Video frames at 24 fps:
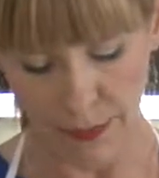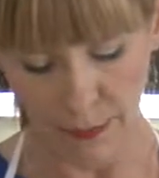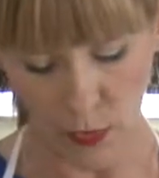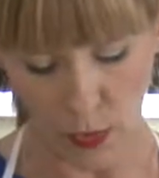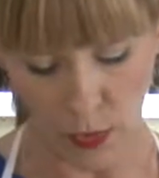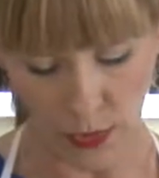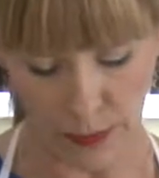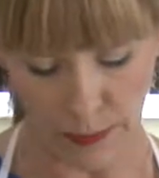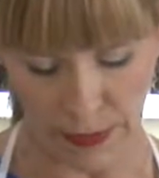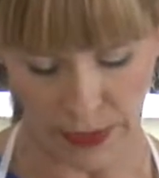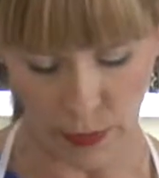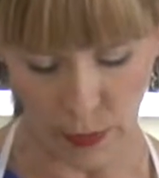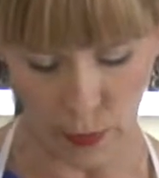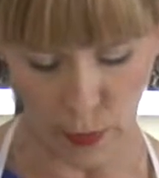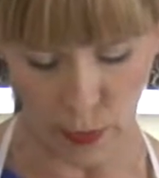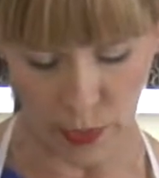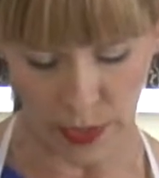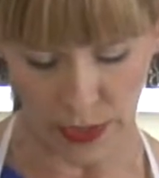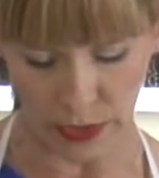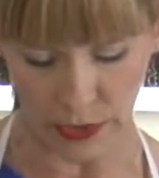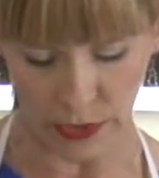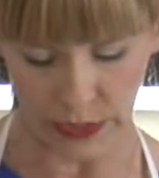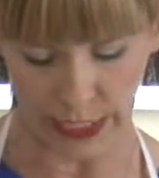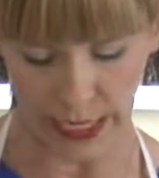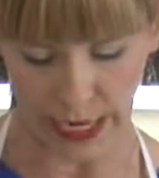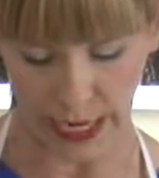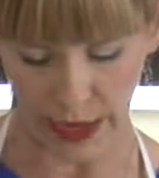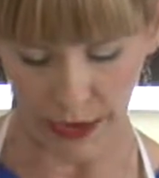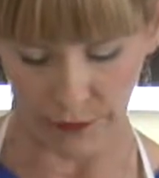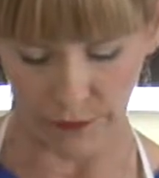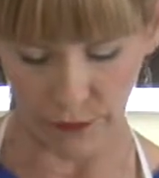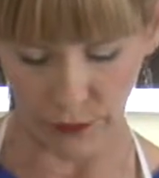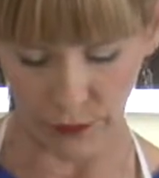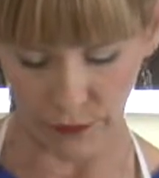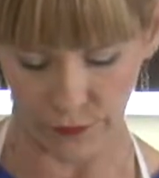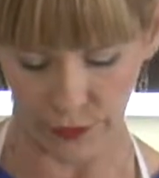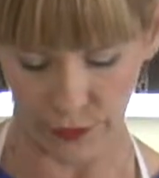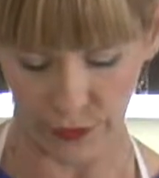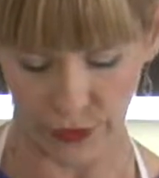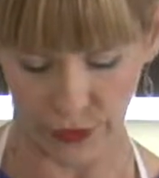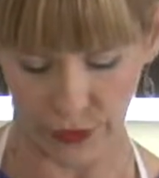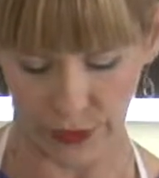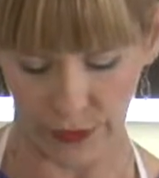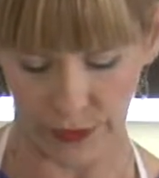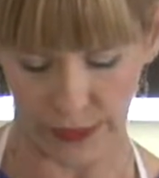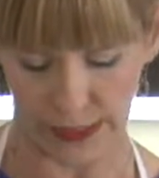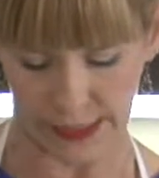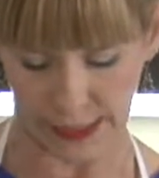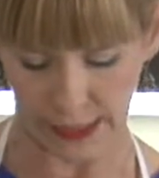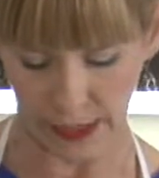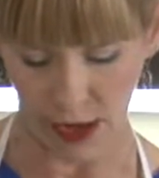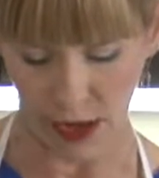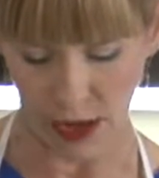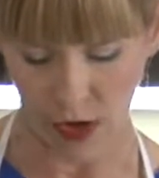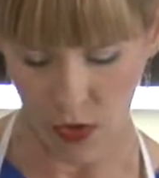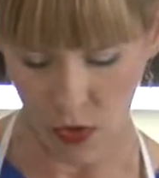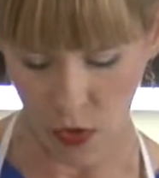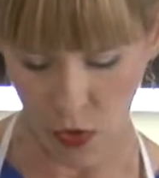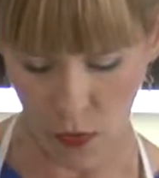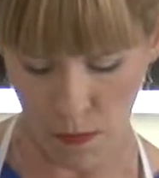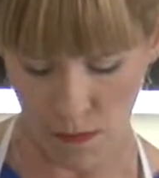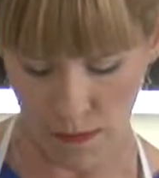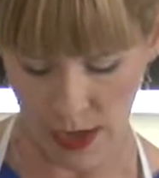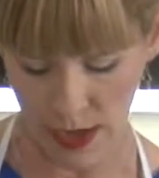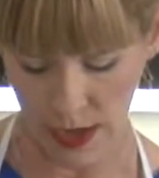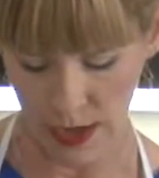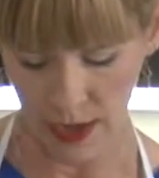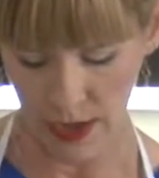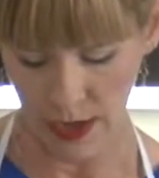I'm going to be real careful if you're doing this at home.